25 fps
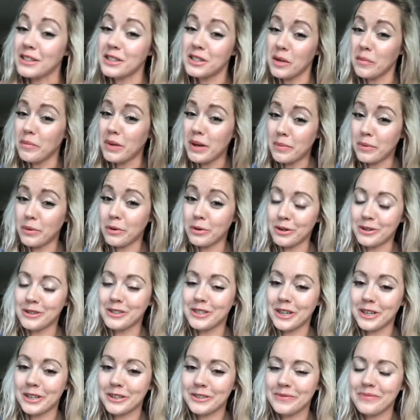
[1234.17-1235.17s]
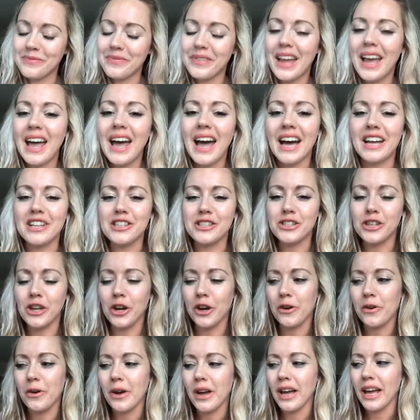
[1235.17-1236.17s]
some people you don't. And
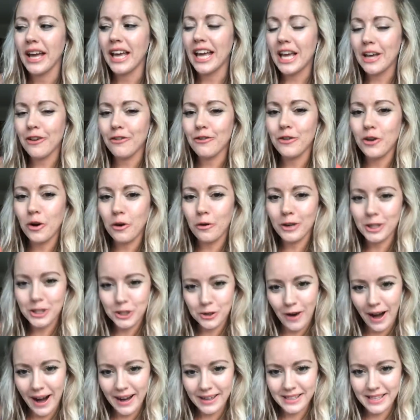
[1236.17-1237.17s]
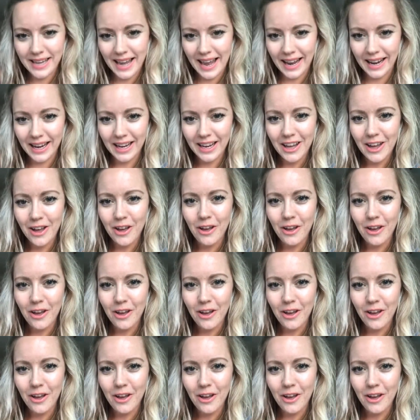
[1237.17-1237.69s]
so if you're attracting